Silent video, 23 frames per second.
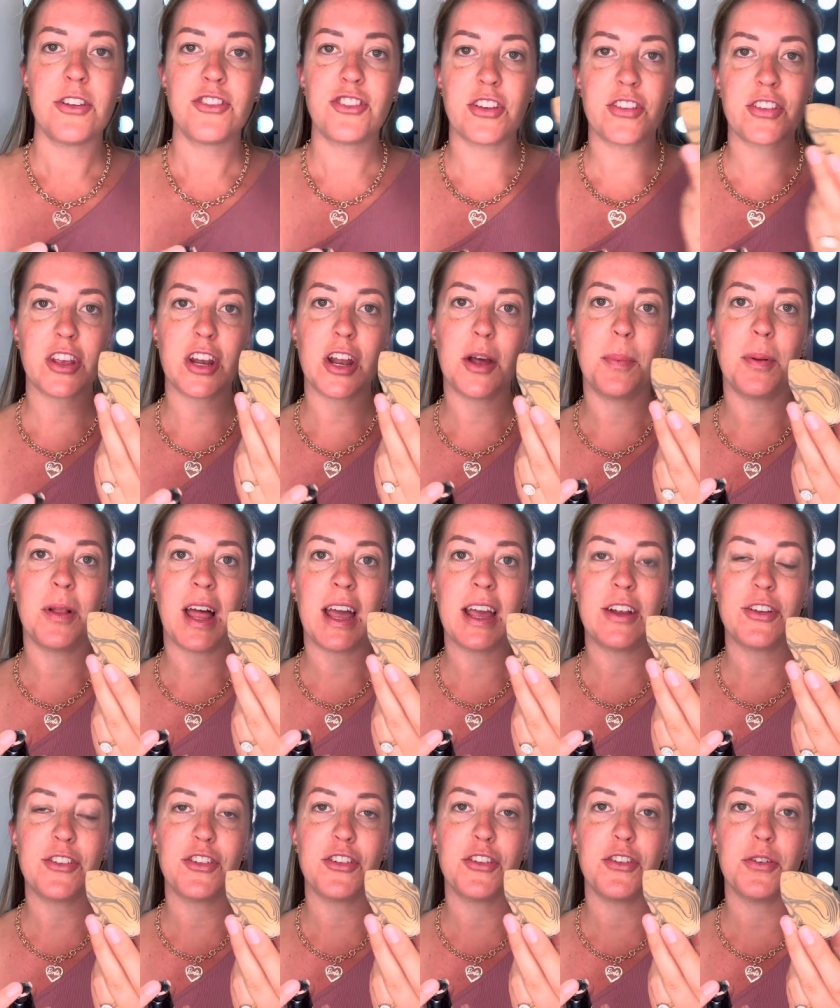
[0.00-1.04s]
Just gonna apply
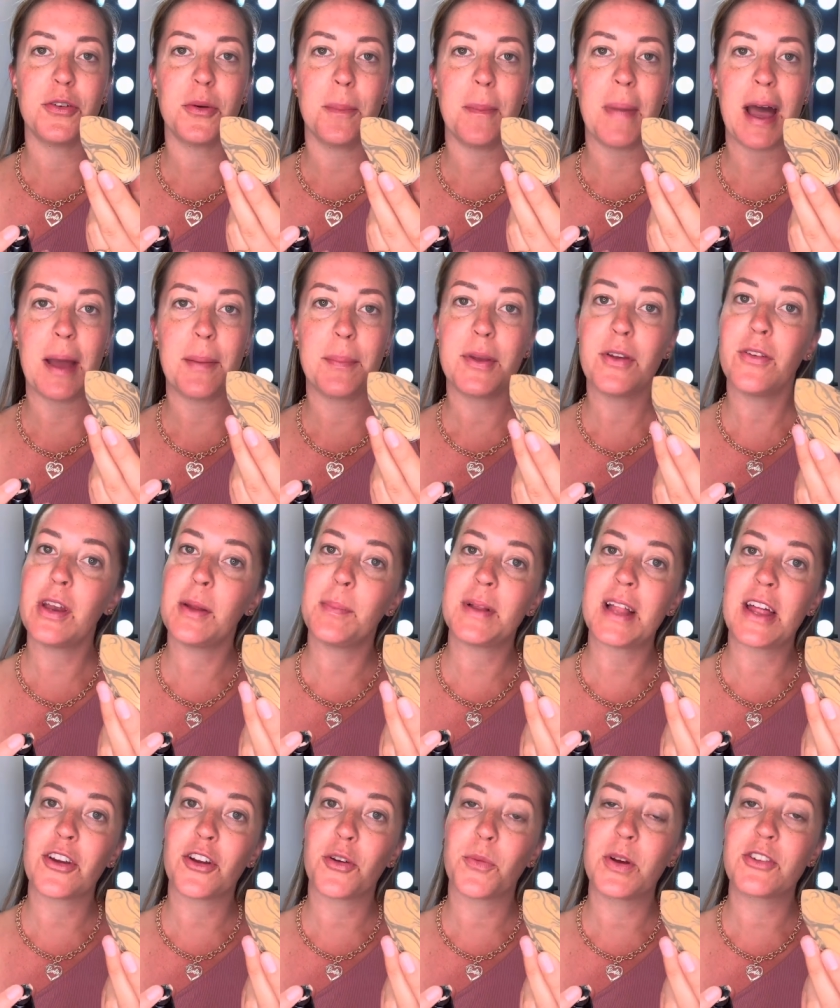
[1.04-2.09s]
it to my beauty
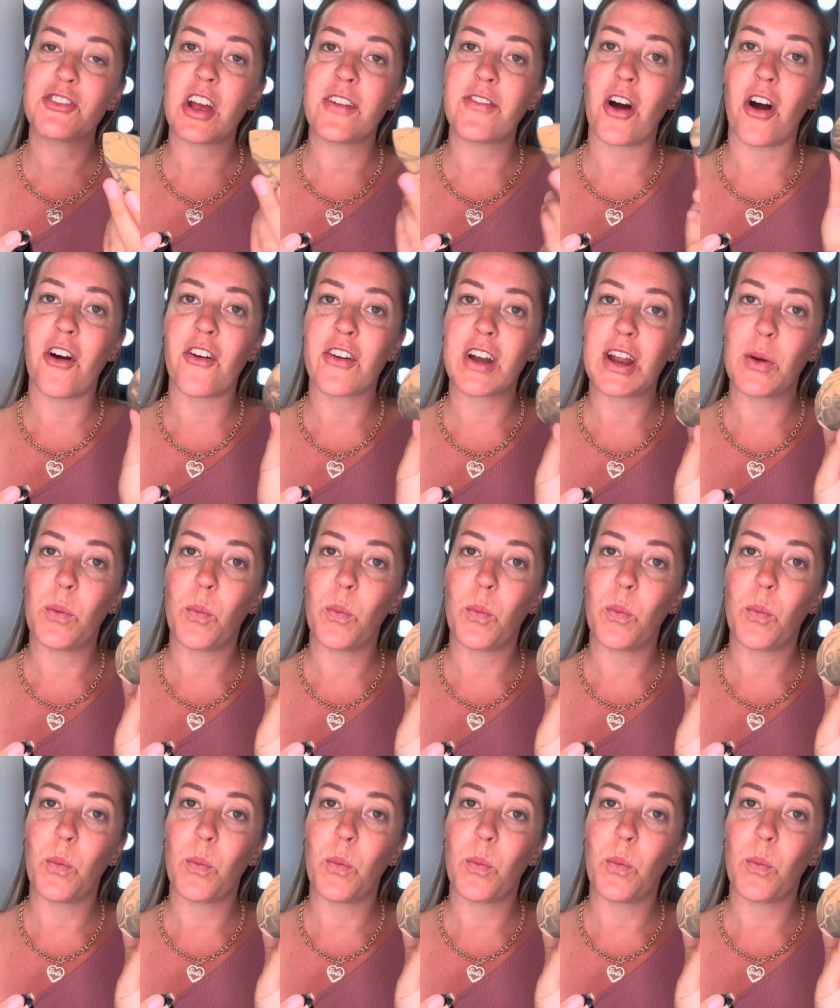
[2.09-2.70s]
blender, which I've already